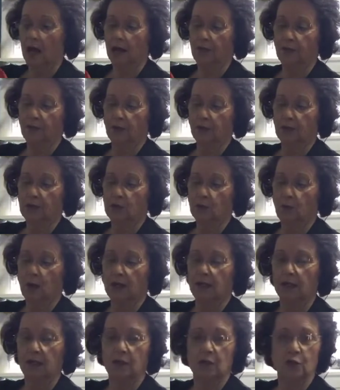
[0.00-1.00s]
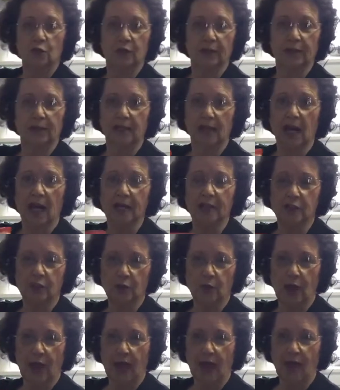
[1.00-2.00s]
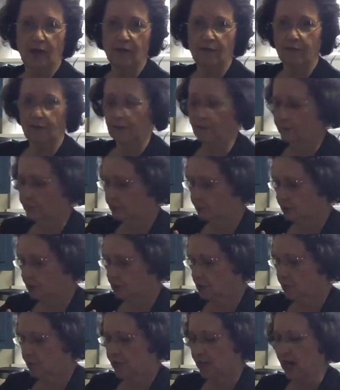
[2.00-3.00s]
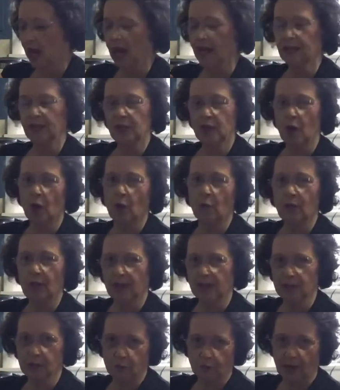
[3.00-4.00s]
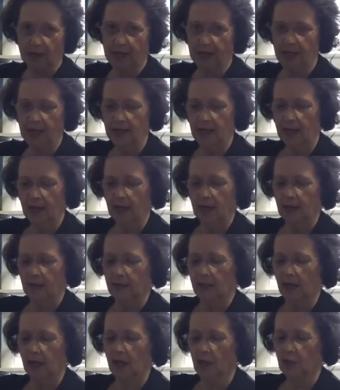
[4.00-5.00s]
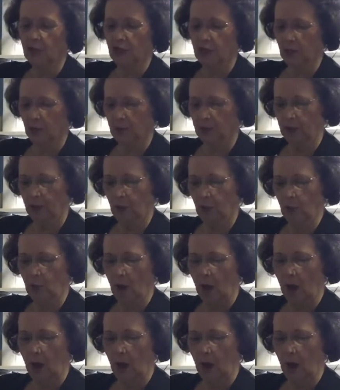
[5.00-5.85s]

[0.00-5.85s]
there is one little trick that I do have so that I know that it's ready that I'll share with you.